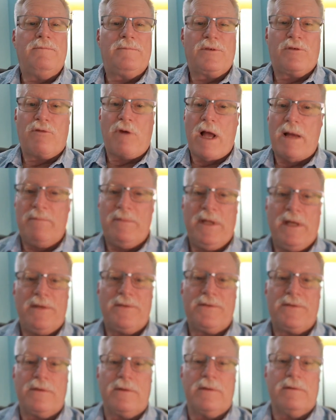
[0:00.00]
Crop
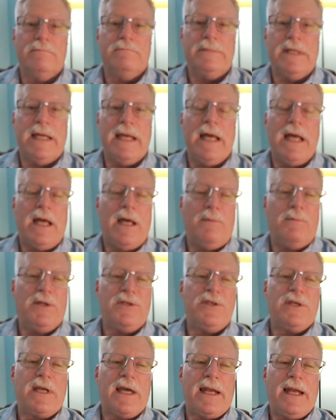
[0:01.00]
duster, yeah,
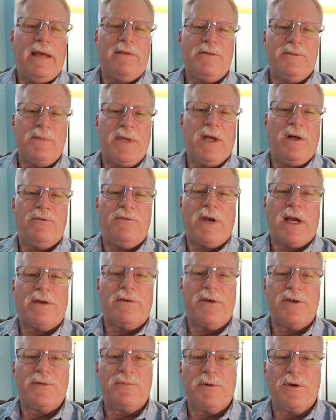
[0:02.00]
but you got to have some tail
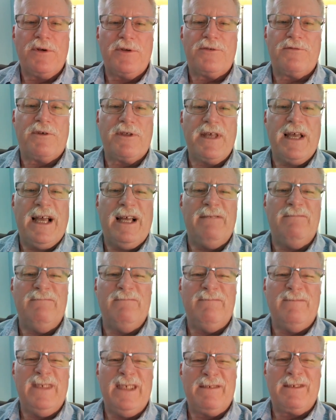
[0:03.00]
dragger experience for that
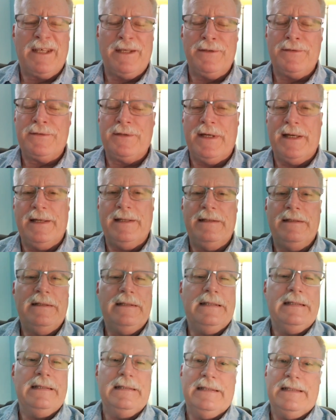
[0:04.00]
because
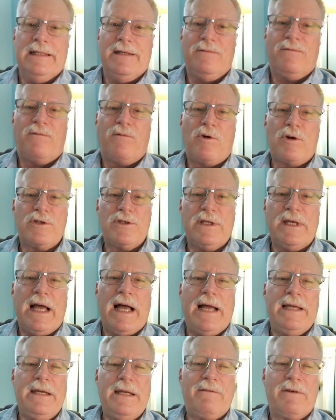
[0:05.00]
unfortunately
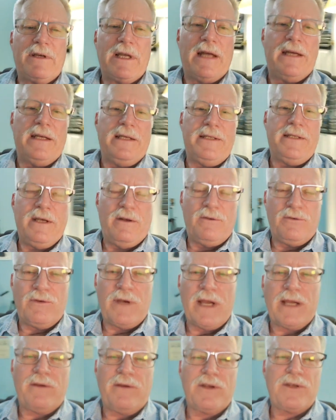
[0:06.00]
I never got any tail
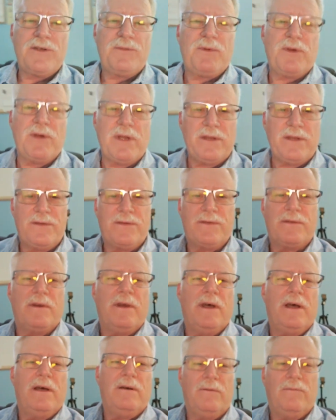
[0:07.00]
dragger experience.
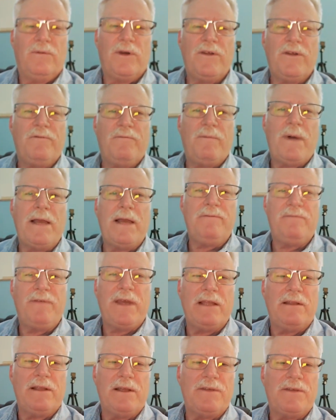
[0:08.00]
One of my
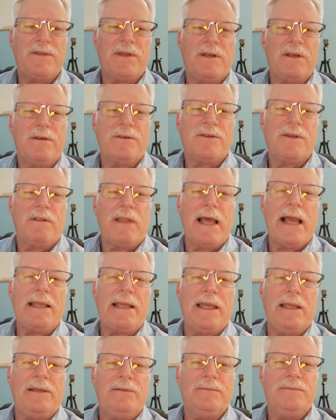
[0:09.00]
failings there, it's a
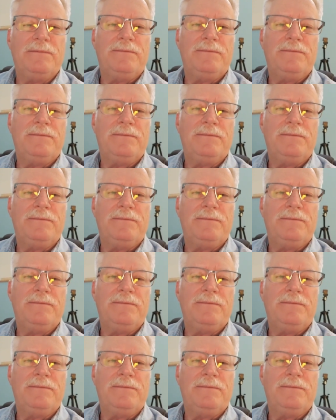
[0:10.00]
lacking.